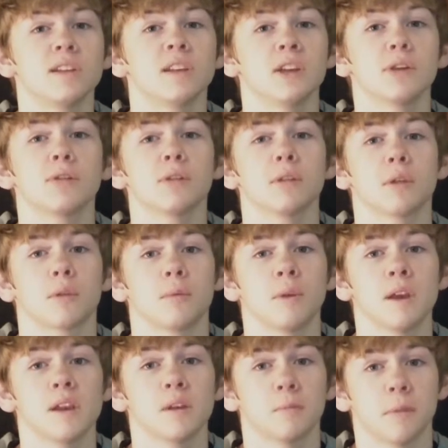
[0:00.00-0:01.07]
seen Ghidorah, the
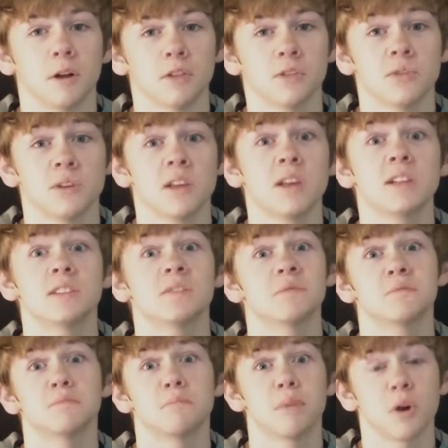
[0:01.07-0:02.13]
three-headed monster, he gets
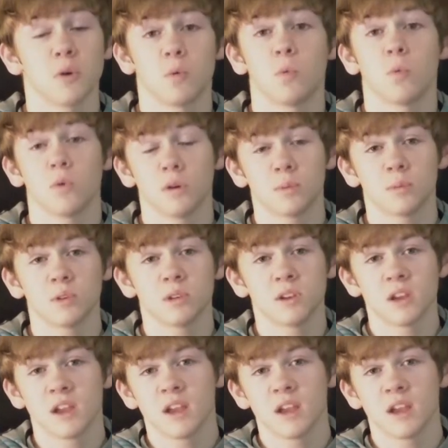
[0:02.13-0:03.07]
his butt whooped.